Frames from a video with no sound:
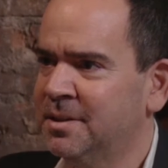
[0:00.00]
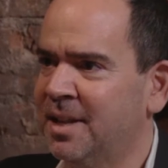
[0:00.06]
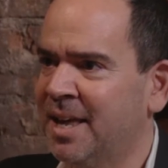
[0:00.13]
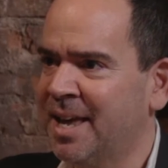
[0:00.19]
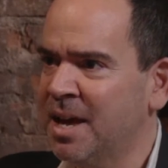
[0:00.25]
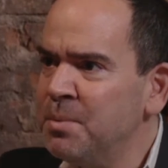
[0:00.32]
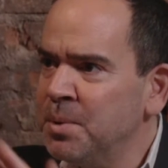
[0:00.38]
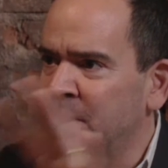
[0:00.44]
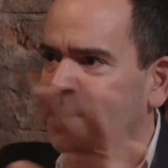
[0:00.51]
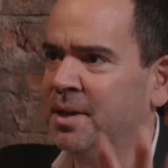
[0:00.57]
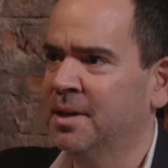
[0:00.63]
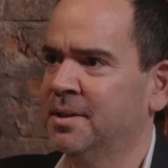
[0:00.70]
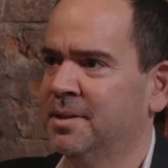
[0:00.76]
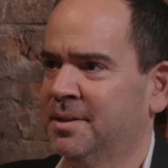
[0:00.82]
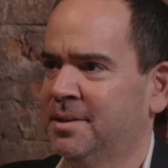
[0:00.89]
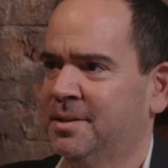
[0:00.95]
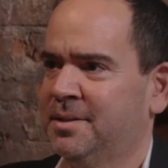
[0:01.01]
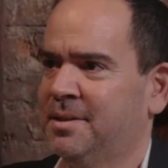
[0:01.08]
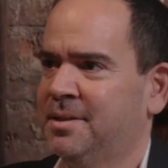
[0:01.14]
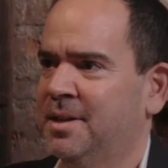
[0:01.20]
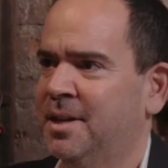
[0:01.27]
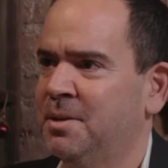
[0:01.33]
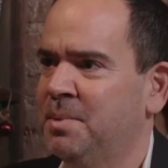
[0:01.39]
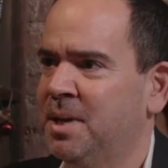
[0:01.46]
like everything.
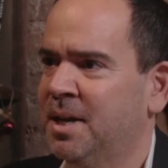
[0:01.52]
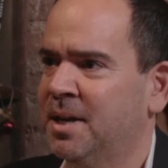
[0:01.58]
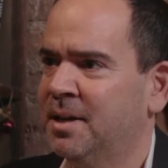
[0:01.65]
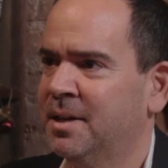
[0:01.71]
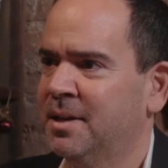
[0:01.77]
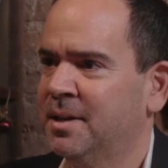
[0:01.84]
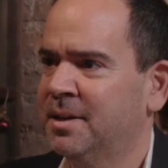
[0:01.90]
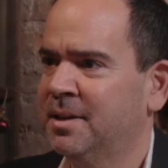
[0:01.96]
And they'd be like,